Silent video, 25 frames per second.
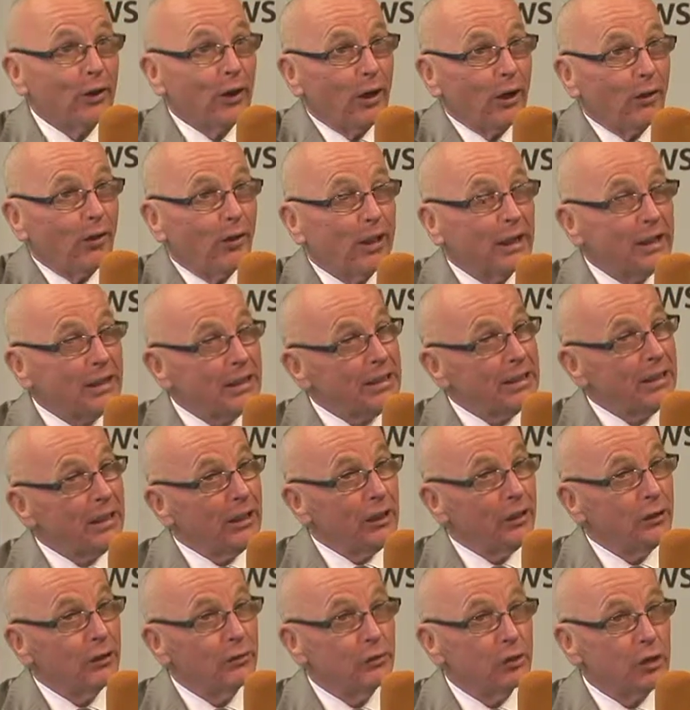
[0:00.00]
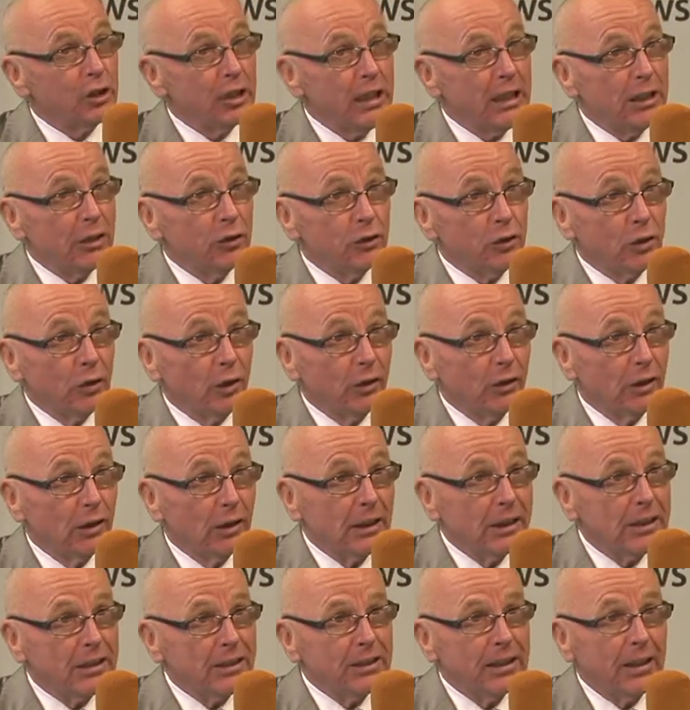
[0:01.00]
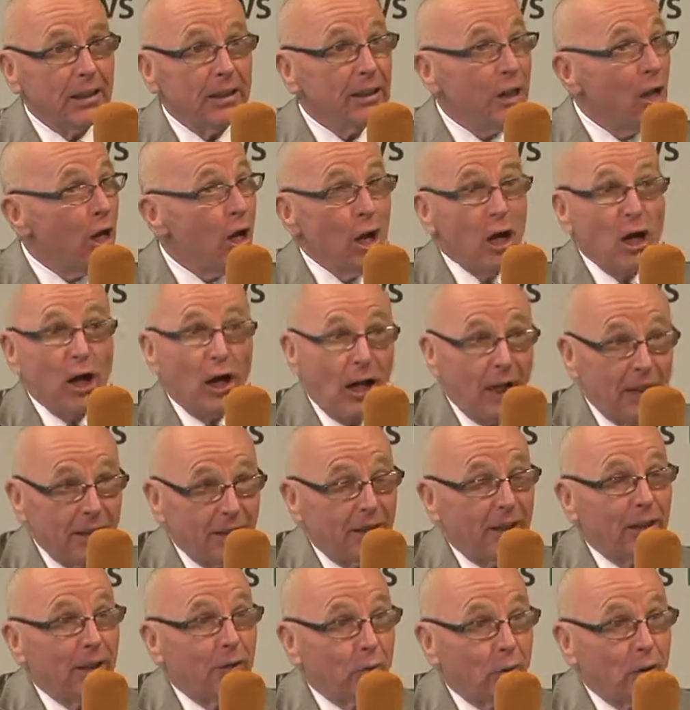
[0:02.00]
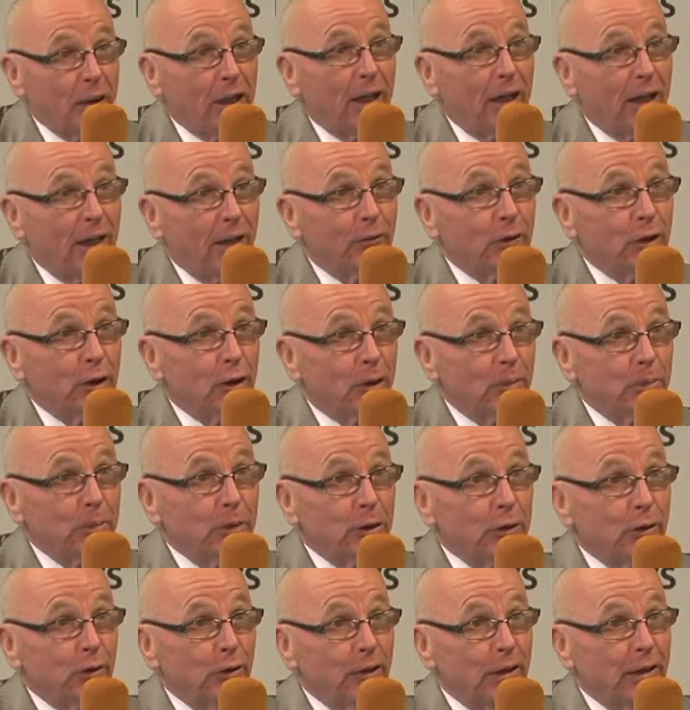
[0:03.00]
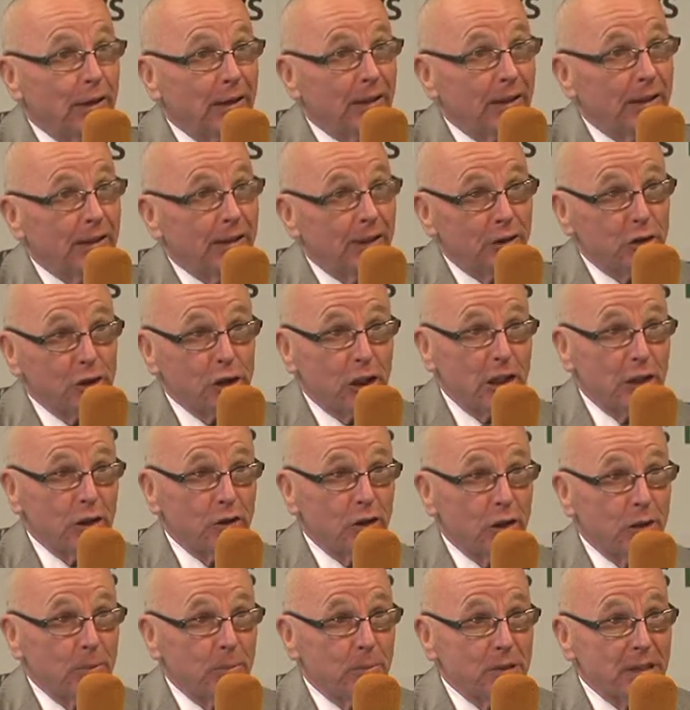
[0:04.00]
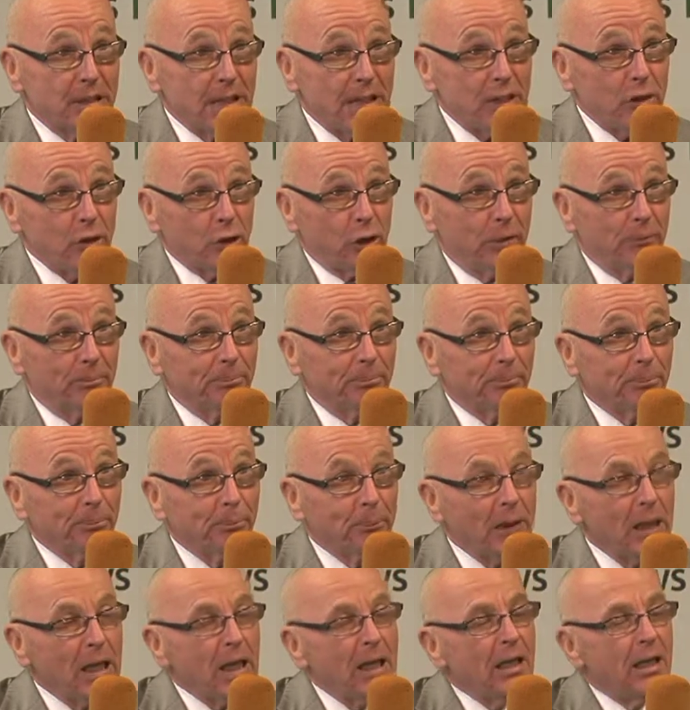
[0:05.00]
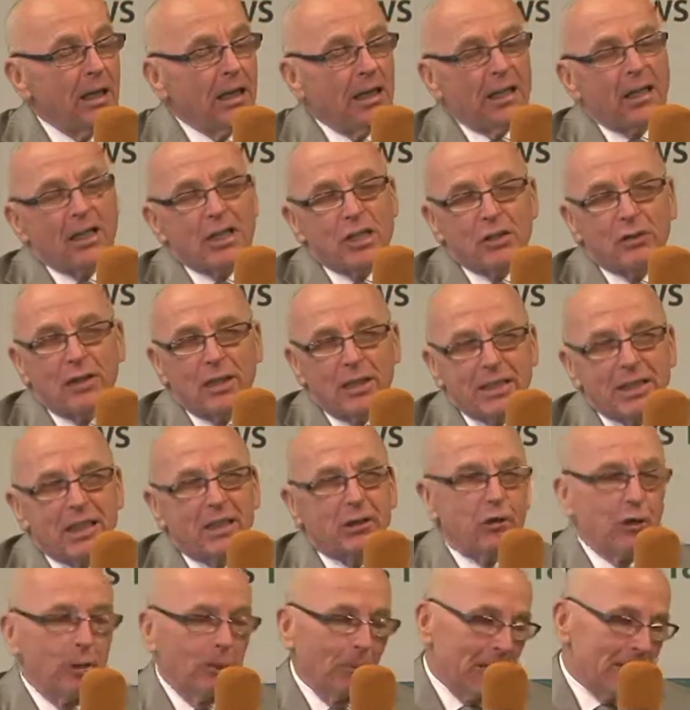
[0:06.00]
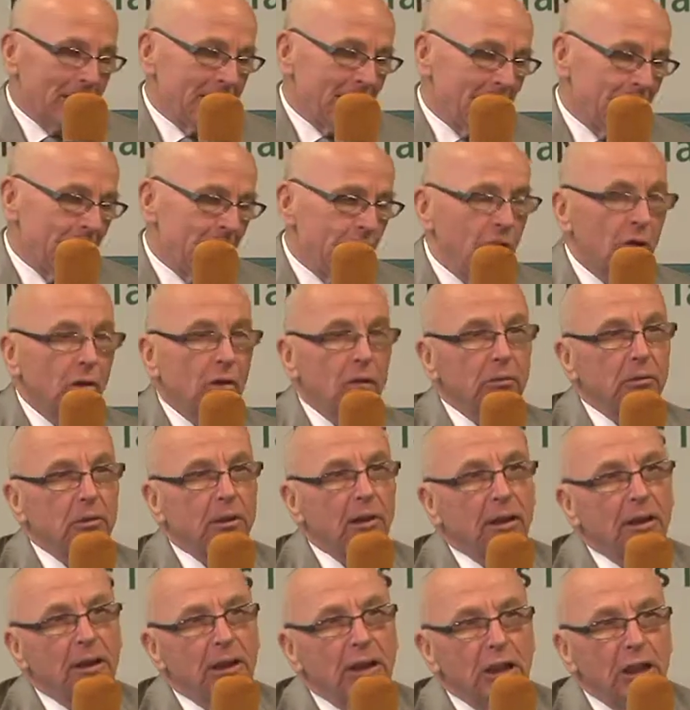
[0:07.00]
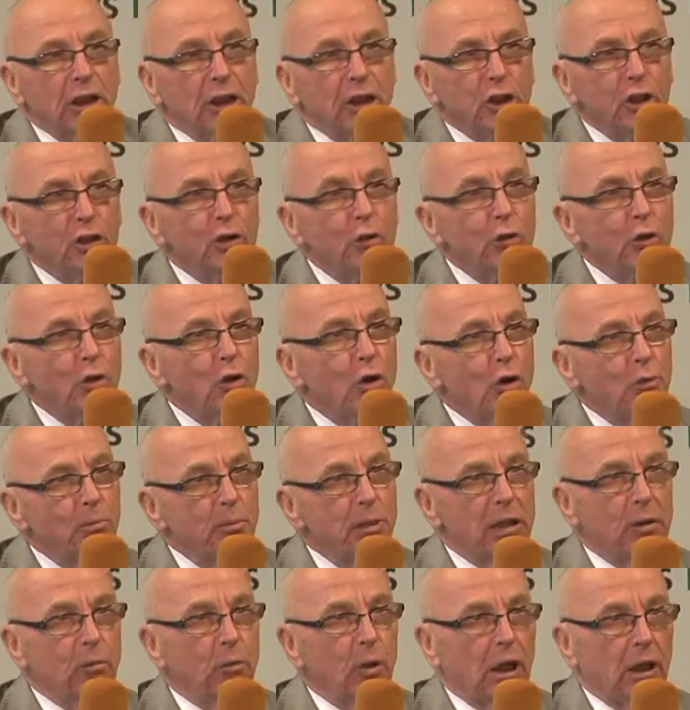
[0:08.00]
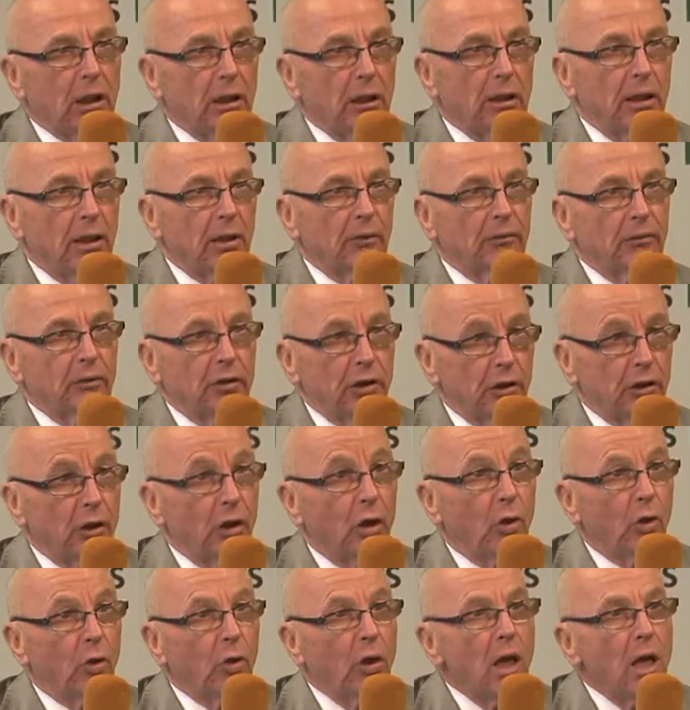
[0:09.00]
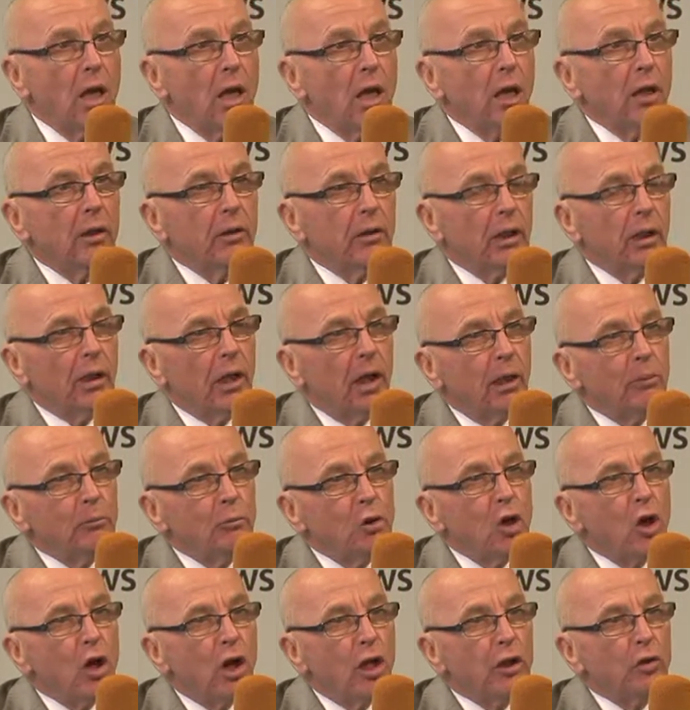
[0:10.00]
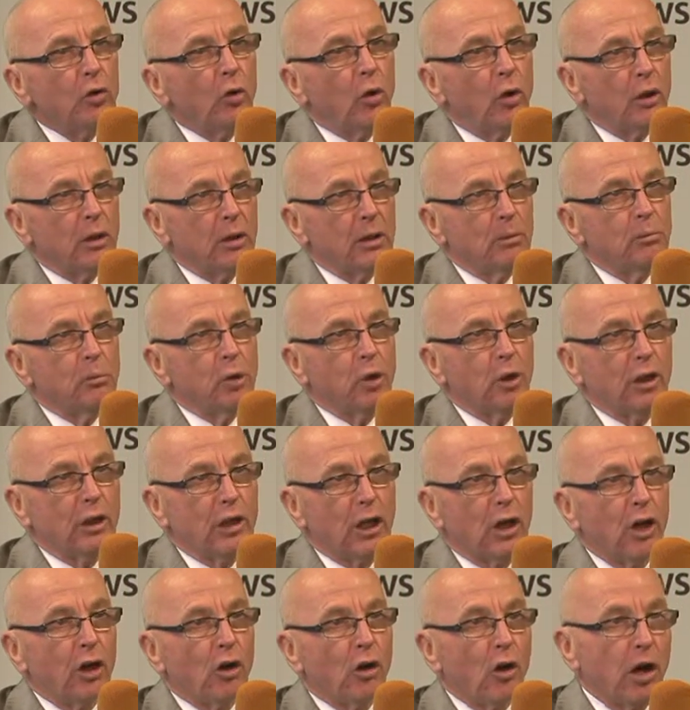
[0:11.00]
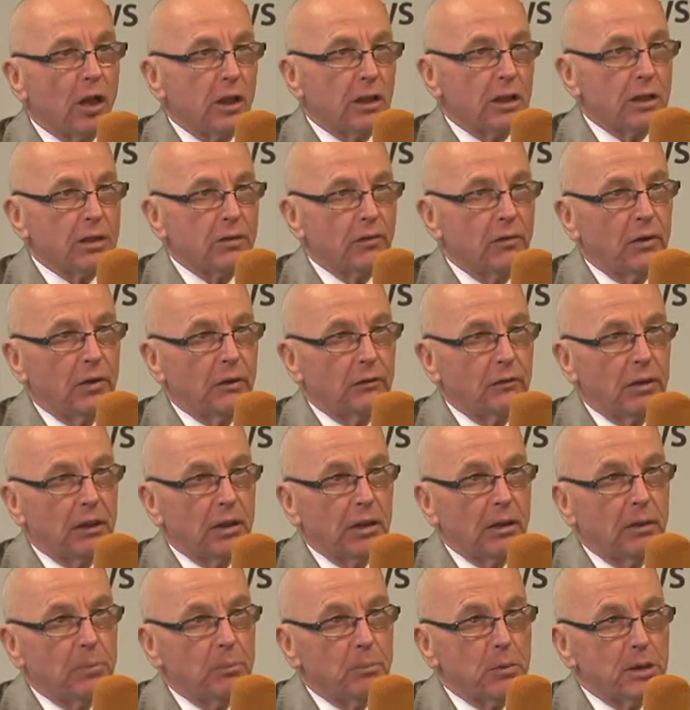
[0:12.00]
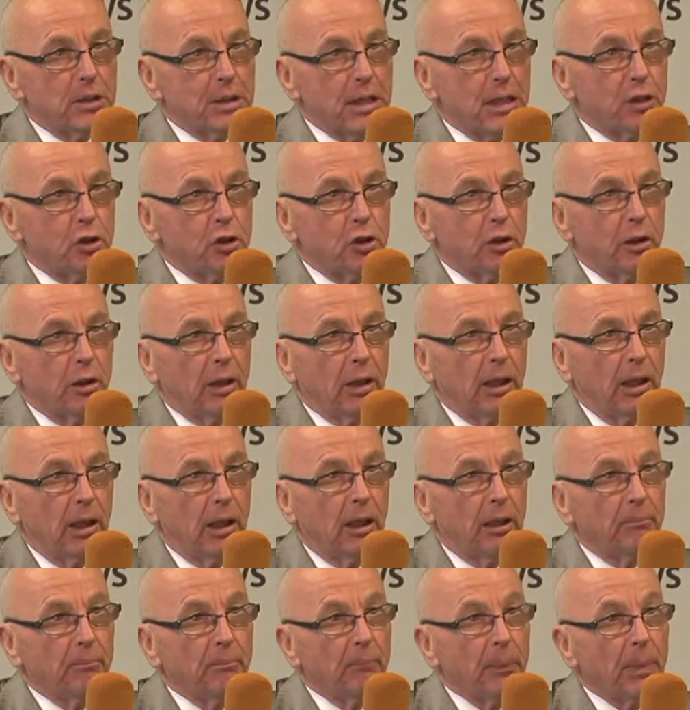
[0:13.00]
are things that you've changed on the listing. I think we have an opportunity to change the possession. So I said to him, I said, you know me well enough to know that I'm not going to put an August 15th possession there,